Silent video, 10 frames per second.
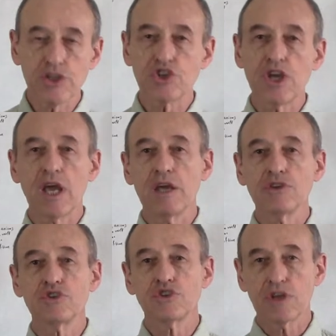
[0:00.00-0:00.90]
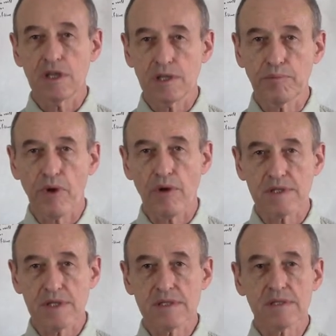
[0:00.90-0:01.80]
change in the
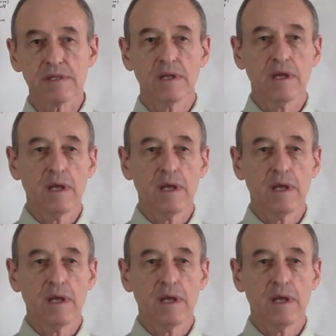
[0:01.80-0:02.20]
process,